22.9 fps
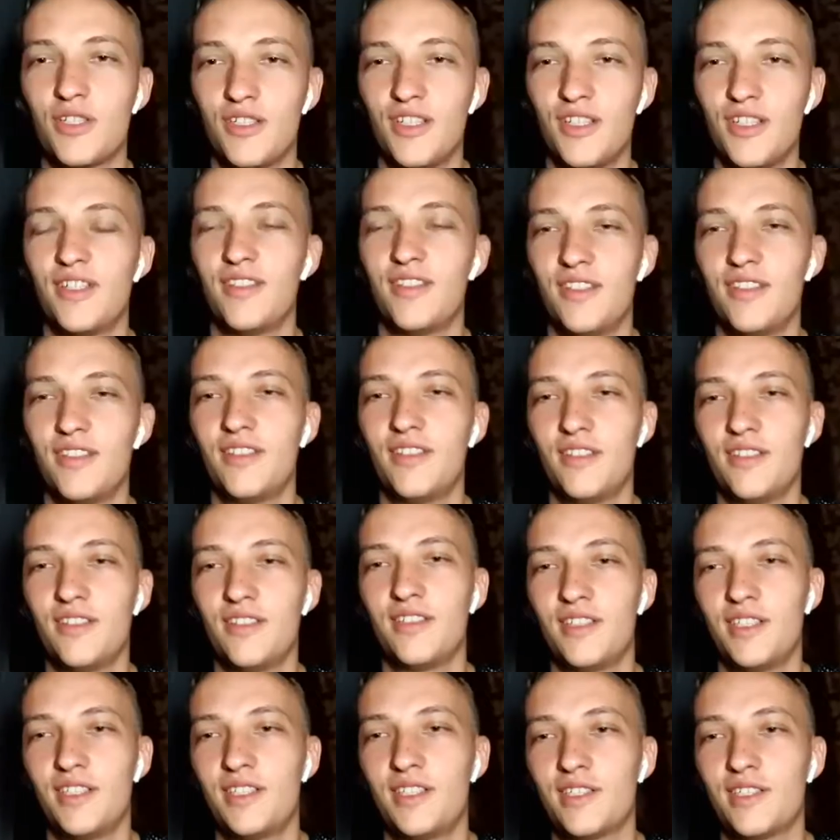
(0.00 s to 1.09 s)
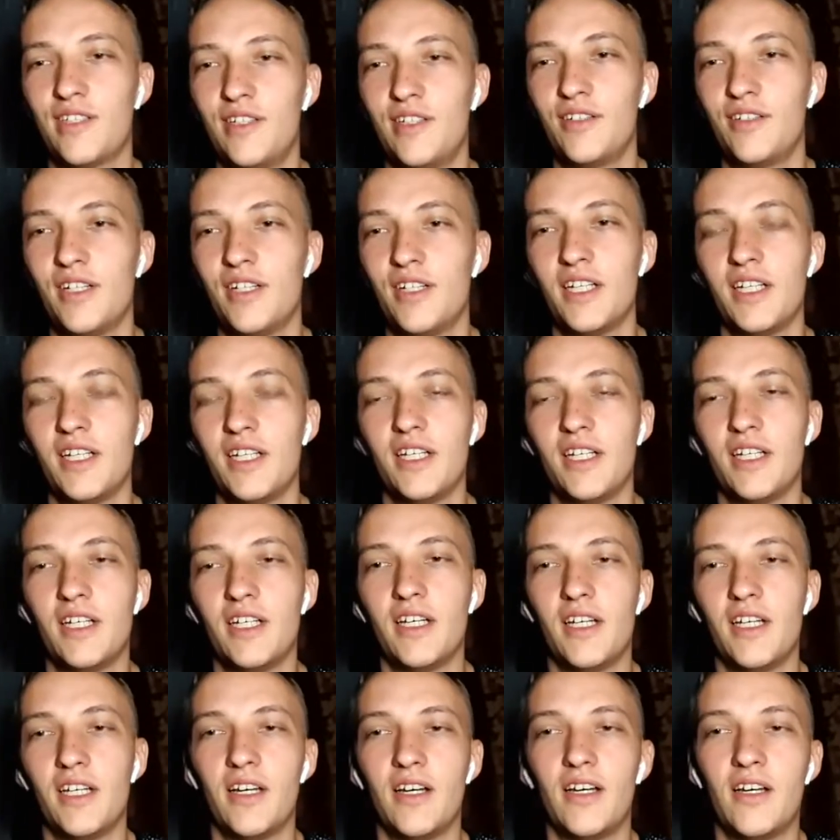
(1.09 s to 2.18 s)
Yeah, then it's clear.
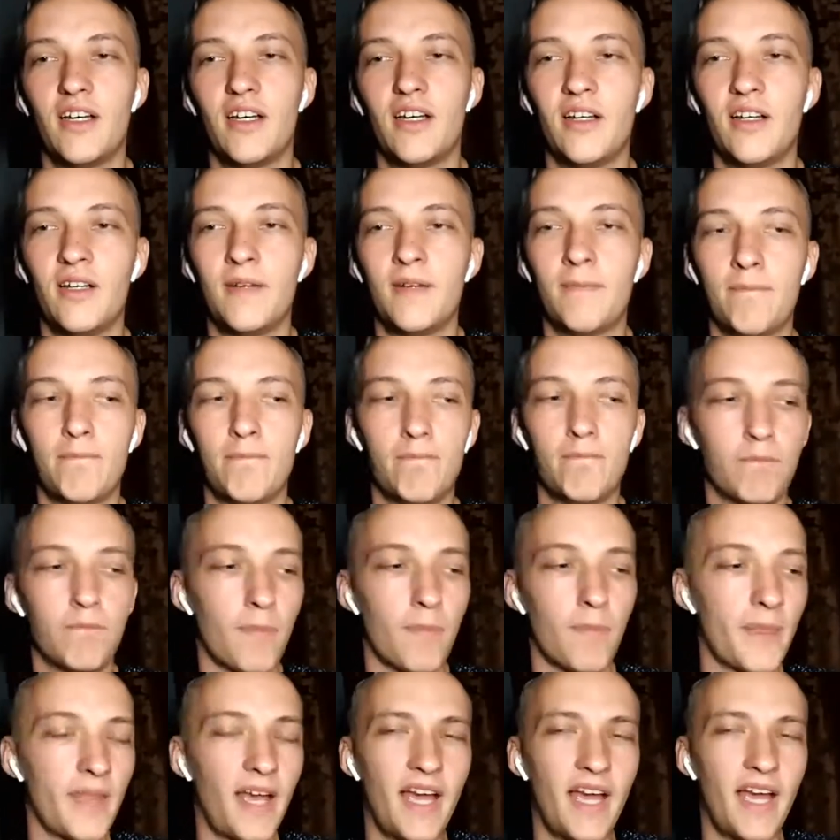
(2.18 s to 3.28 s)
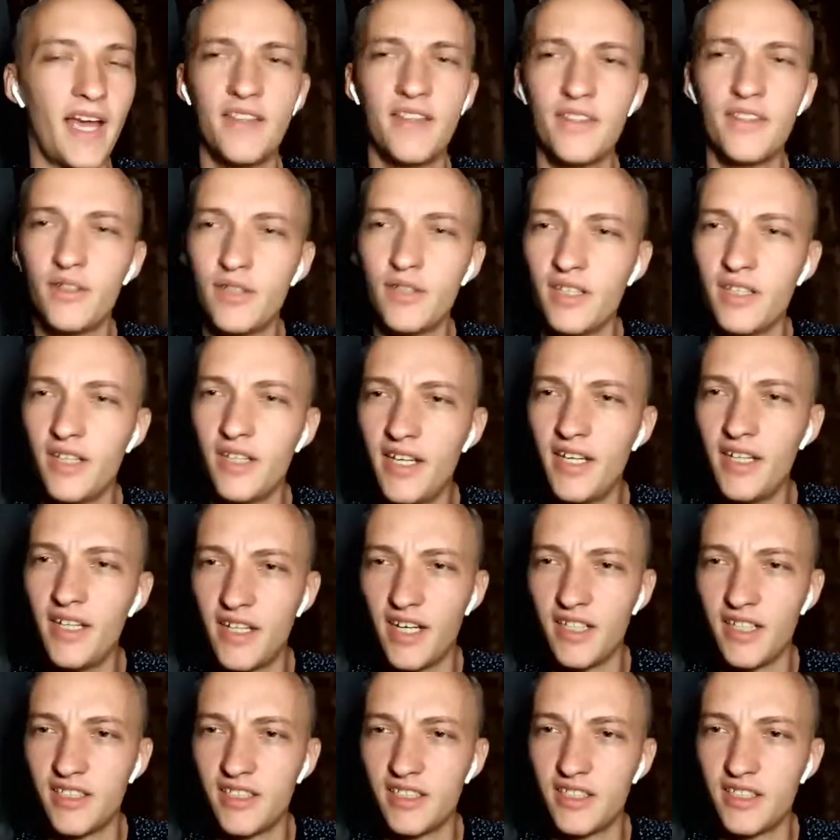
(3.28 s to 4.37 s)
And there are any
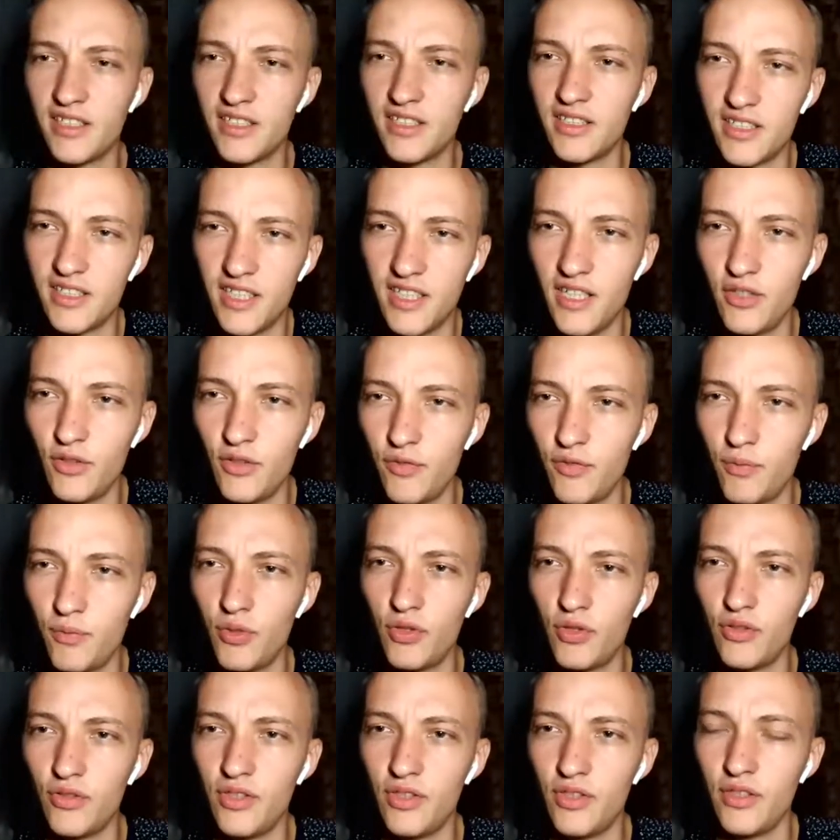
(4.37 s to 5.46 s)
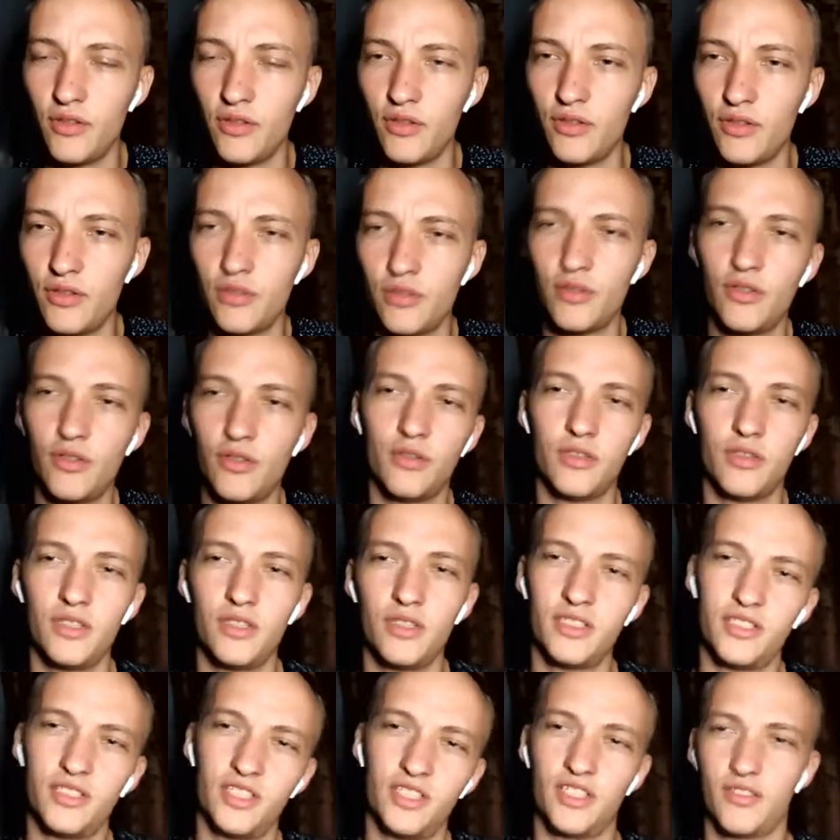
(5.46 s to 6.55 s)
casas inside of Portugal also, or it's
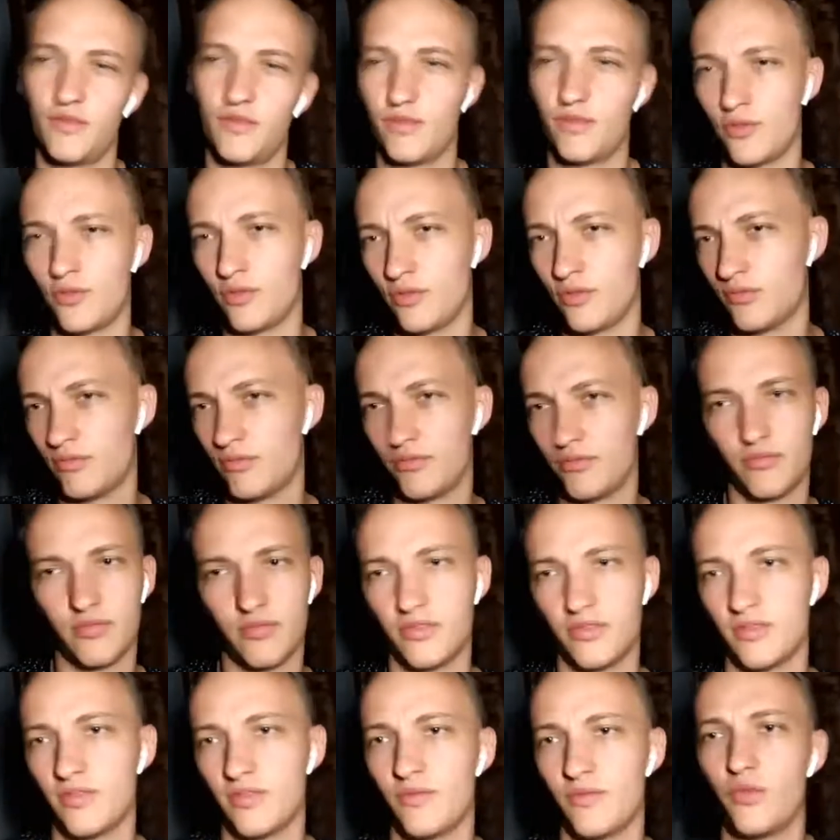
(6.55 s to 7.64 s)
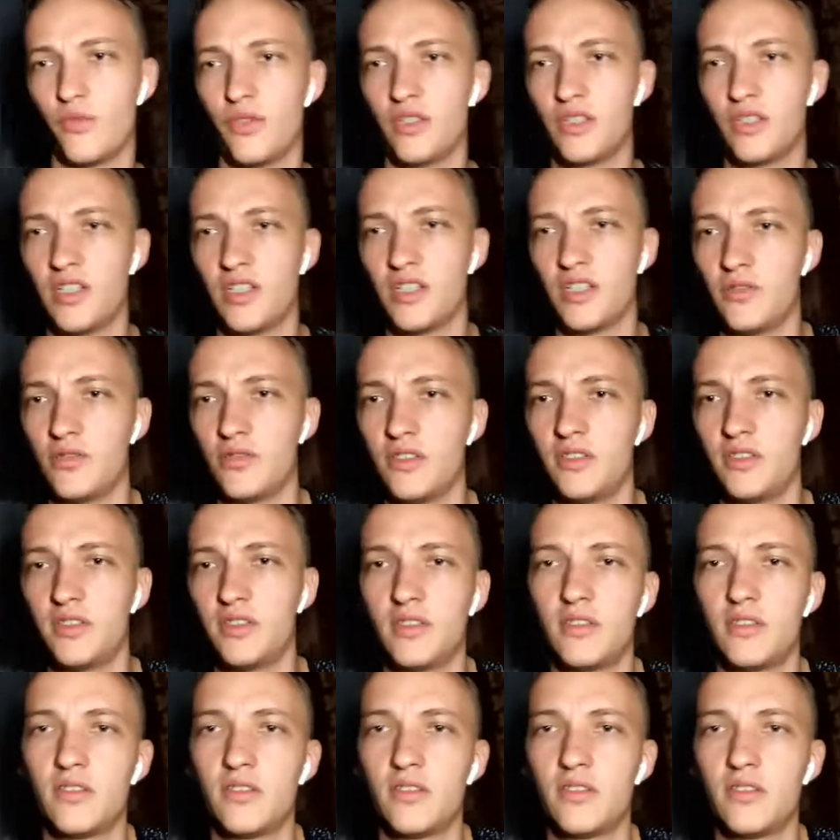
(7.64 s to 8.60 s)
just for foreign countries?